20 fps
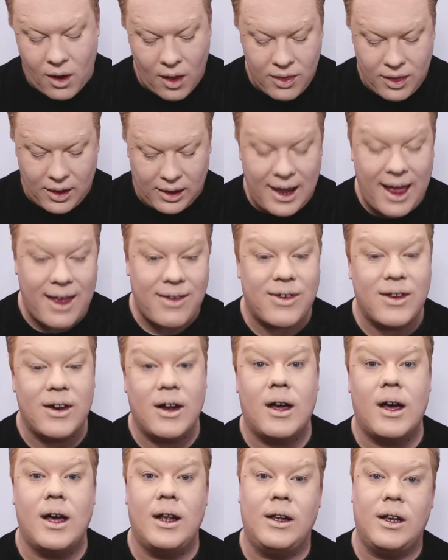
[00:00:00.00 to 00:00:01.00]
The lesson
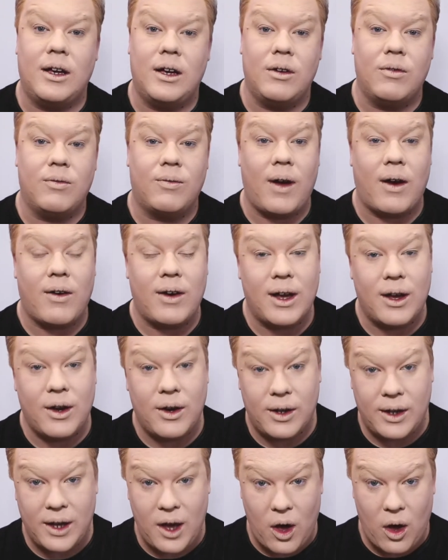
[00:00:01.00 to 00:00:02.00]
I learned very
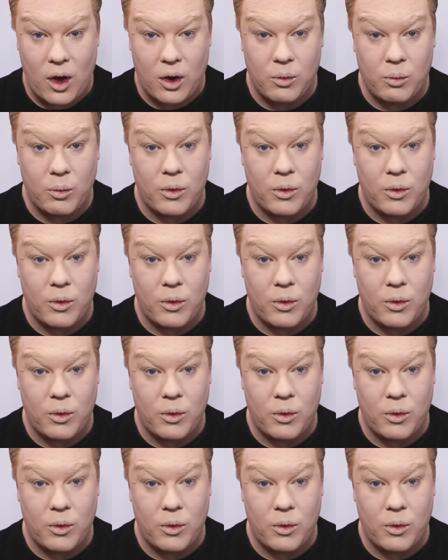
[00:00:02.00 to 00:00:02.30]
early on